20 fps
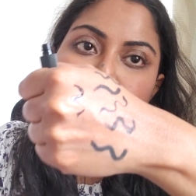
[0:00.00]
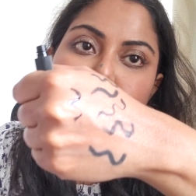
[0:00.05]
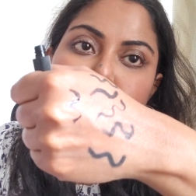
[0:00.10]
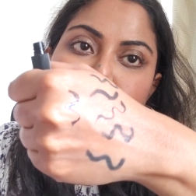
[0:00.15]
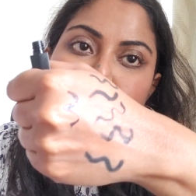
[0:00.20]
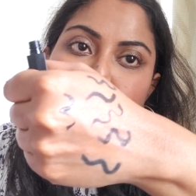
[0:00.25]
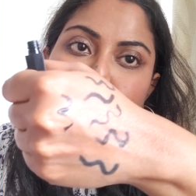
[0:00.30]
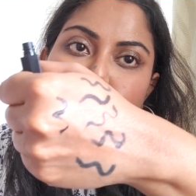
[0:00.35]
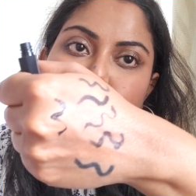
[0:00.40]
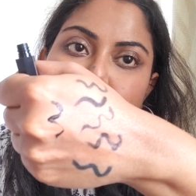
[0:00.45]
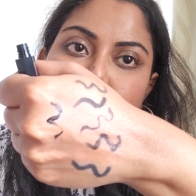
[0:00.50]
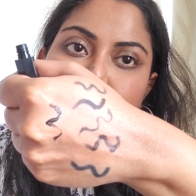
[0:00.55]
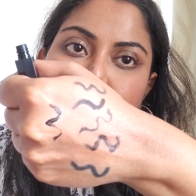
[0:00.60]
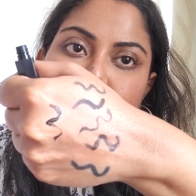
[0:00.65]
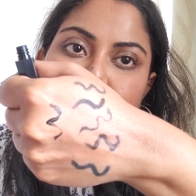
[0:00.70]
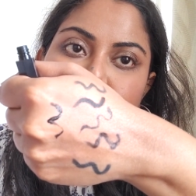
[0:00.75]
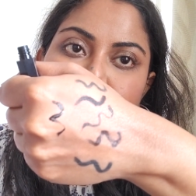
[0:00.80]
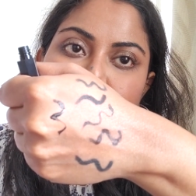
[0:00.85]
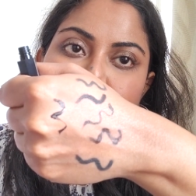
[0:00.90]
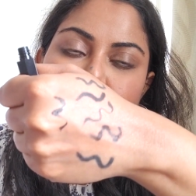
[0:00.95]
here. Super
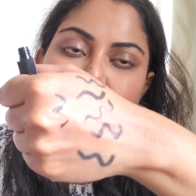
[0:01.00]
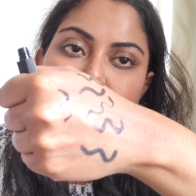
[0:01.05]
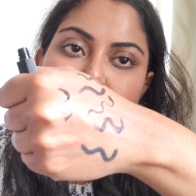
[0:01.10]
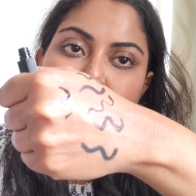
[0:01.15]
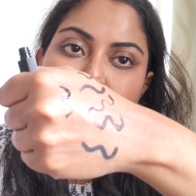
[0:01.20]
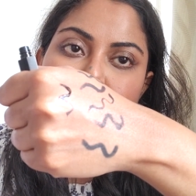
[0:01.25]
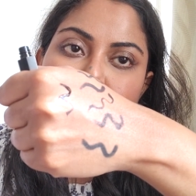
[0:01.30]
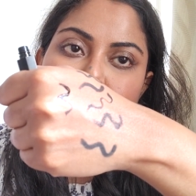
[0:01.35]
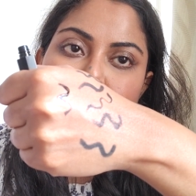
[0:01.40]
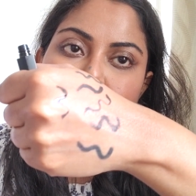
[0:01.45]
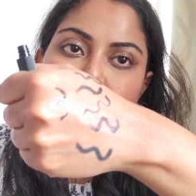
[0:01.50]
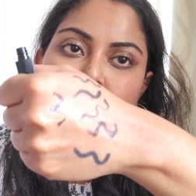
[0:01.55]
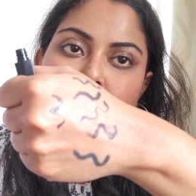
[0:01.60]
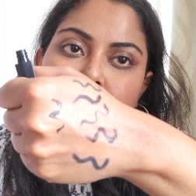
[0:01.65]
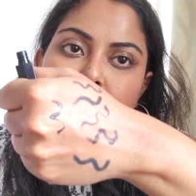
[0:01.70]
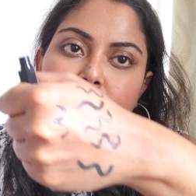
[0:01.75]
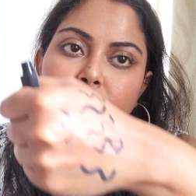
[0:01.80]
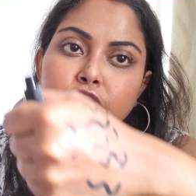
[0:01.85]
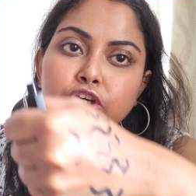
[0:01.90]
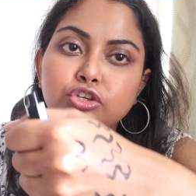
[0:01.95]
pretty.
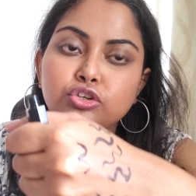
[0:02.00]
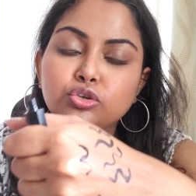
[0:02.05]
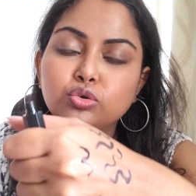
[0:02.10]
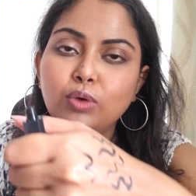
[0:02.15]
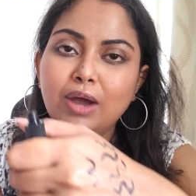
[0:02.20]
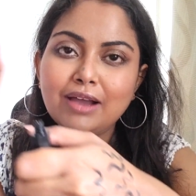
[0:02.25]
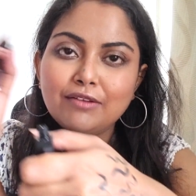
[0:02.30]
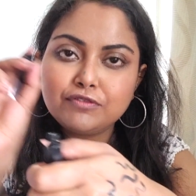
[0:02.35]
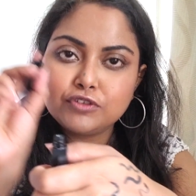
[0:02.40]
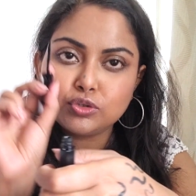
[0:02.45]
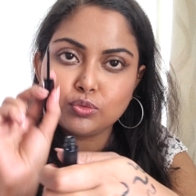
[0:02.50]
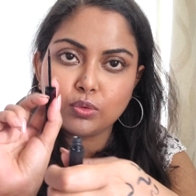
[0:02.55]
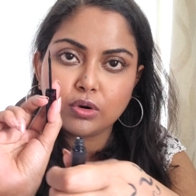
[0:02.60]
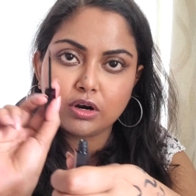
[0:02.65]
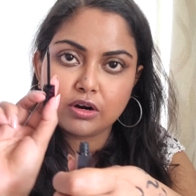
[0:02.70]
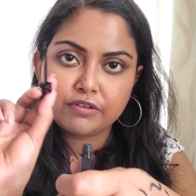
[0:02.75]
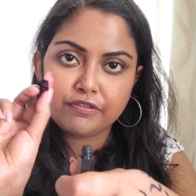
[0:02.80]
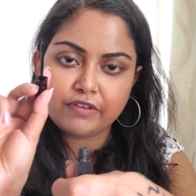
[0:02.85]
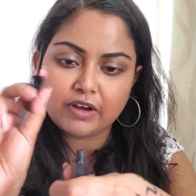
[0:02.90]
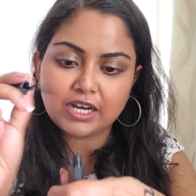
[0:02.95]
You have to
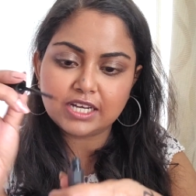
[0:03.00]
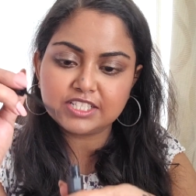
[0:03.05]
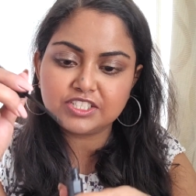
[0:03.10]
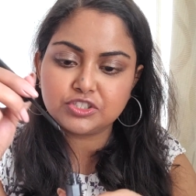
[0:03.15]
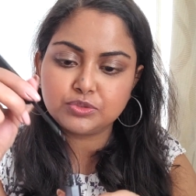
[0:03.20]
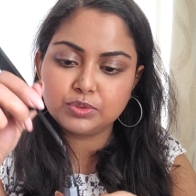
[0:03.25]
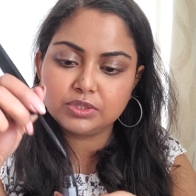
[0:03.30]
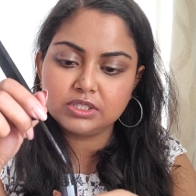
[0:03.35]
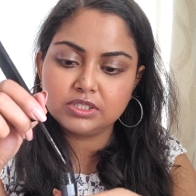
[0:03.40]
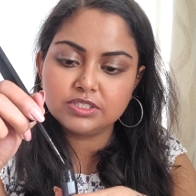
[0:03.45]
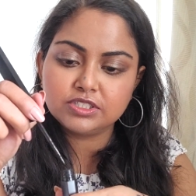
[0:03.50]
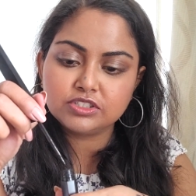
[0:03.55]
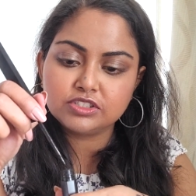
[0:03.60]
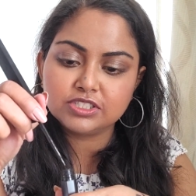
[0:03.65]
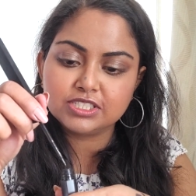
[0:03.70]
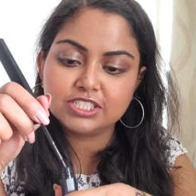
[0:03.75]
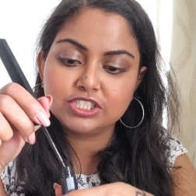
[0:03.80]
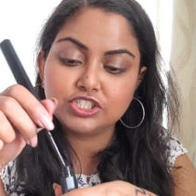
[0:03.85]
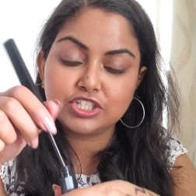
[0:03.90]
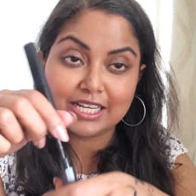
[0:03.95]
work fast with this
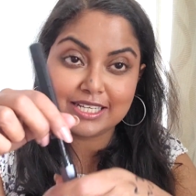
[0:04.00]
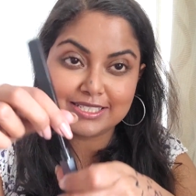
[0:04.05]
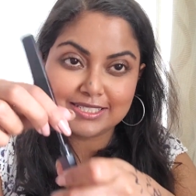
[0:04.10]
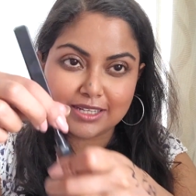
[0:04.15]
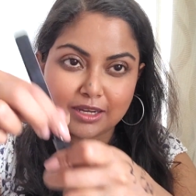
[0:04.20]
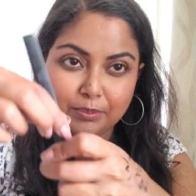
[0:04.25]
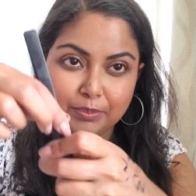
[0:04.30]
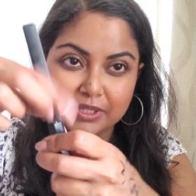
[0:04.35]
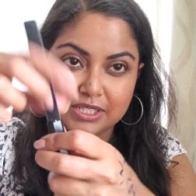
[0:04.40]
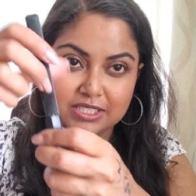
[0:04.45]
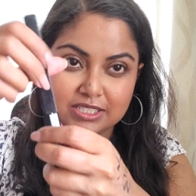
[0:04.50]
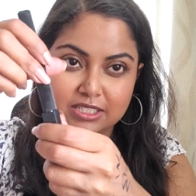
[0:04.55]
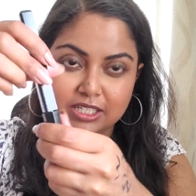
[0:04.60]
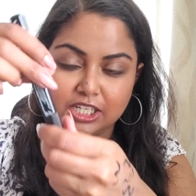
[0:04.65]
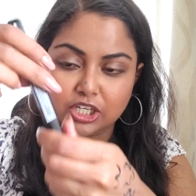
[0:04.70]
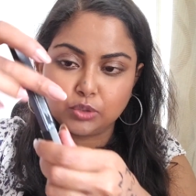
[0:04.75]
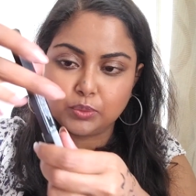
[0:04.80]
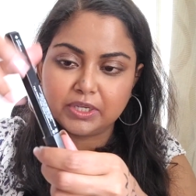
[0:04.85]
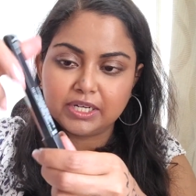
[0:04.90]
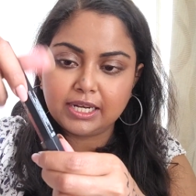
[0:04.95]
because it dries up. It is a
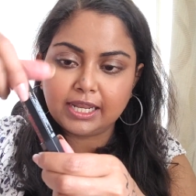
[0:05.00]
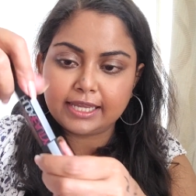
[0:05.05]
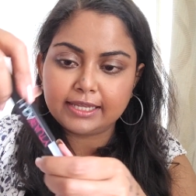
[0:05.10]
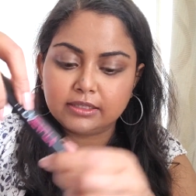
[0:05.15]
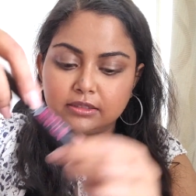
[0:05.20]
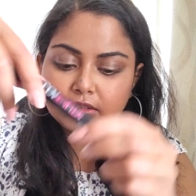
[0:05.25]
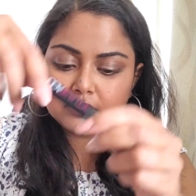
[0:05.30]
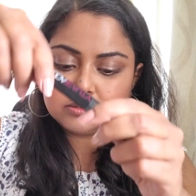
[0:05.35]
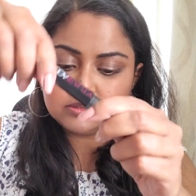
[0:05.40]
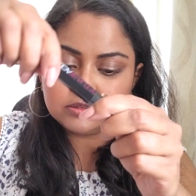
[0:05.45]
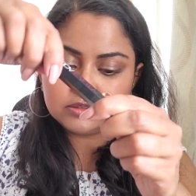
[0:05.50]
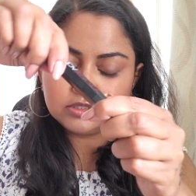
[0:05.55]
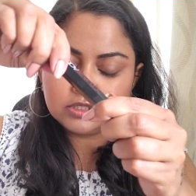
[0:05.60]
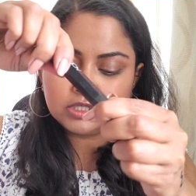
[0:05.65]
liquid liner,